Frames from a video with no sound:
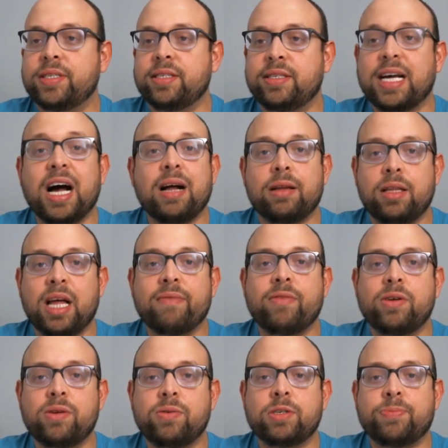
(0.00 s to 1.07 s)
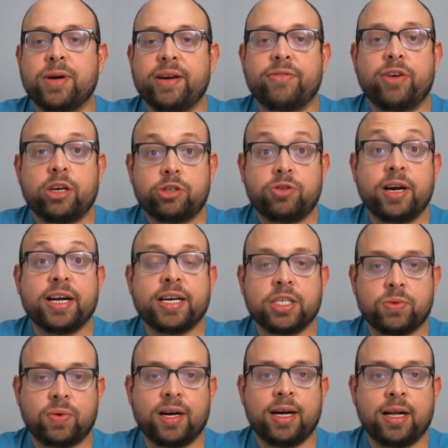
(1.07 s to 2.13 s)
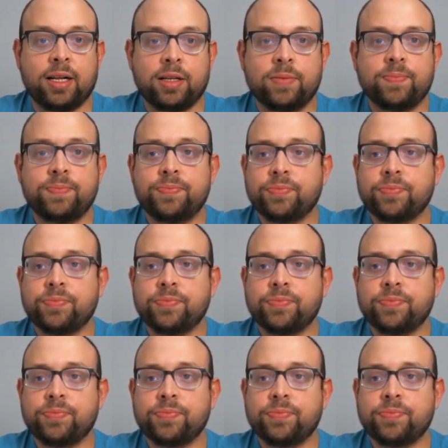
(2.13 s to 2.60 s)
That level was pretty frustrating as well.